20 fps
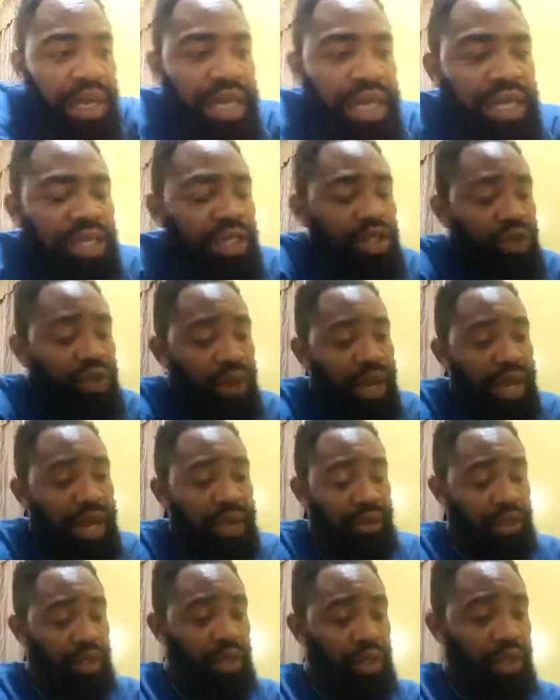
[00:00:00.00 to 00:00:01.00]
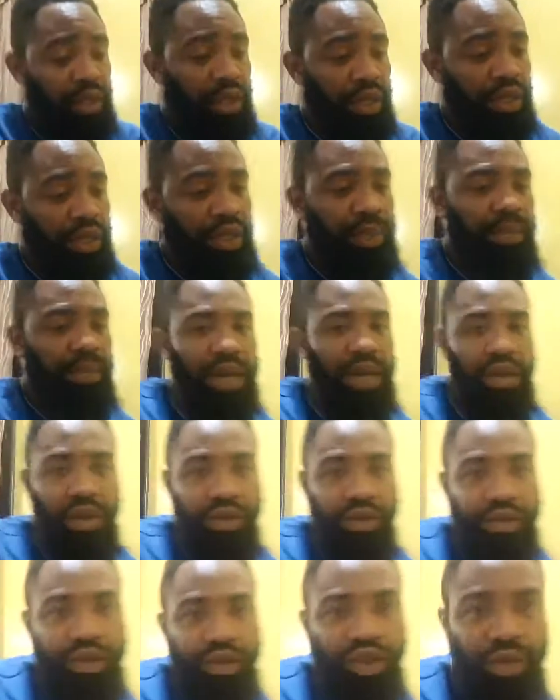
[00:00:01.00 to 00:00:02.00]
And this is where the part
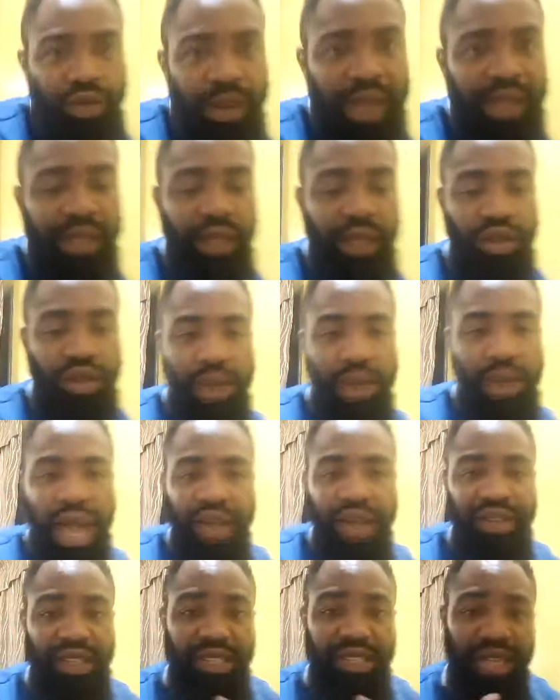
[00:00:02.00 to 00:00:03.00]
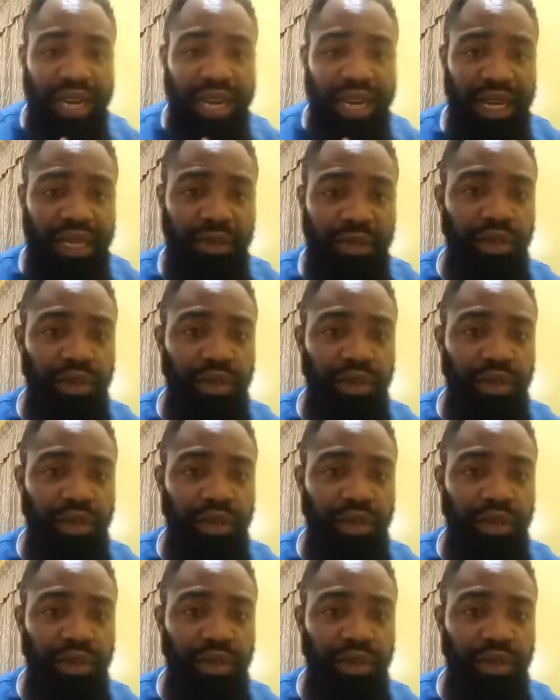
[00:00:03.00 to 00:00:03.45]
of you might have a talent,